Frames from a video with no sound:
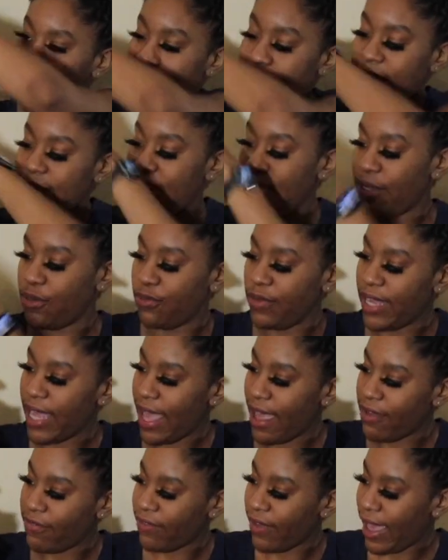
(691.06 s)
And then we
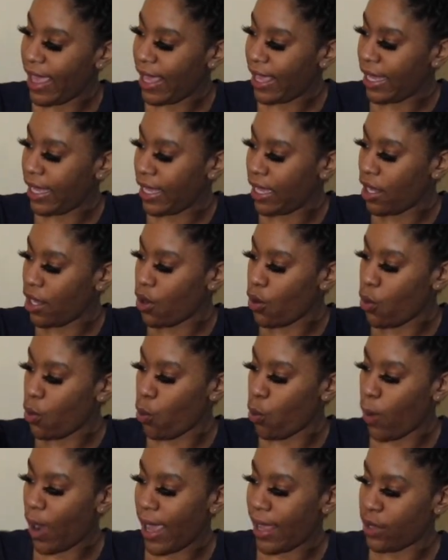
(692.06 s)
have a
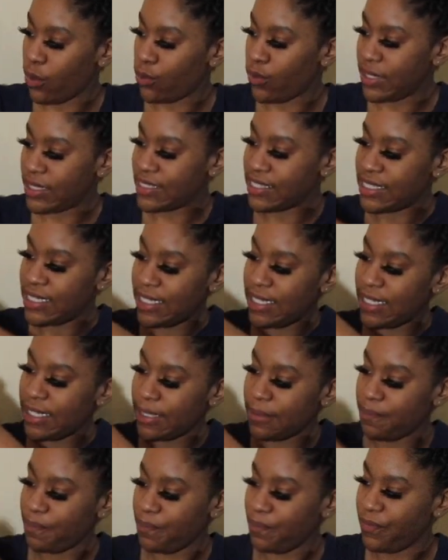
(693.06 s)
white onesie
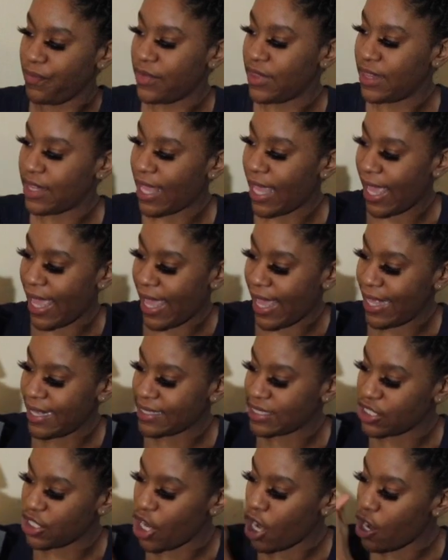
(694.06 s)
that
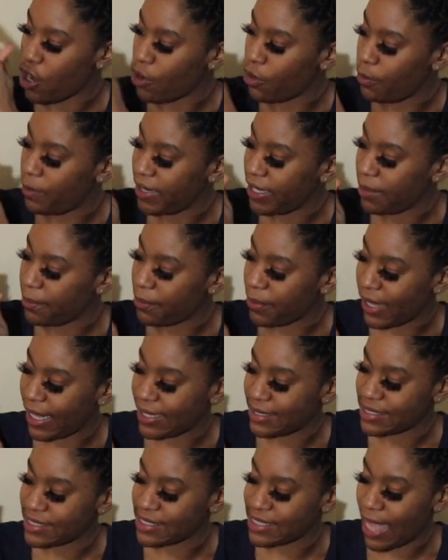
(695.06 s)
has "Go, beep,
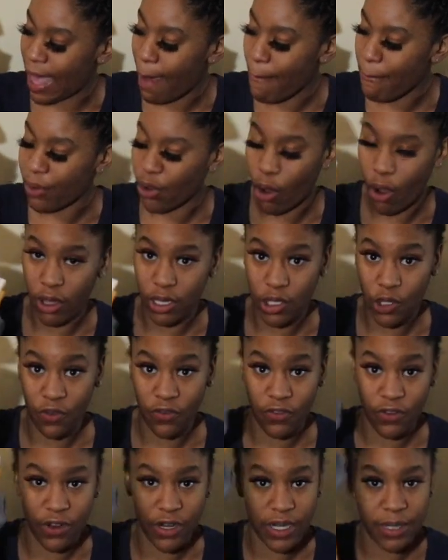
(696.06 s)
and stop" all
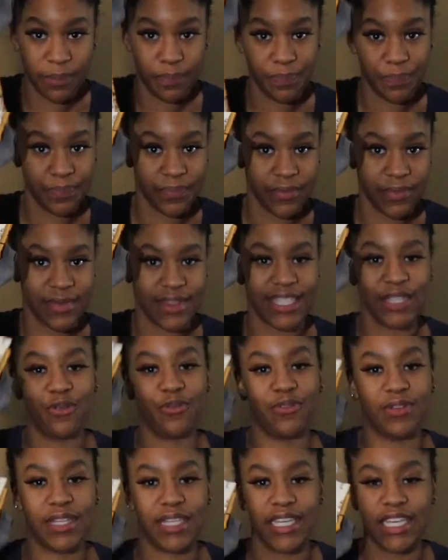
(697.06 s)
over it.
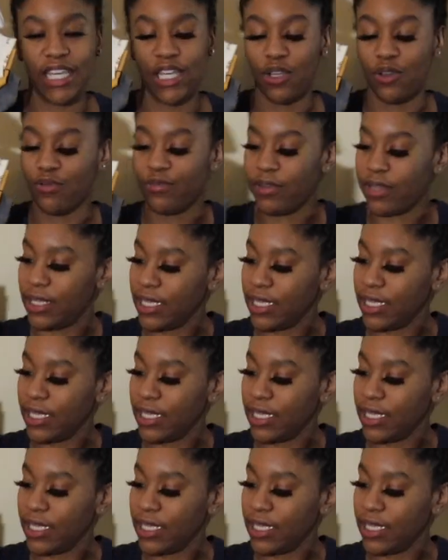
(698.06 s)
Really cute.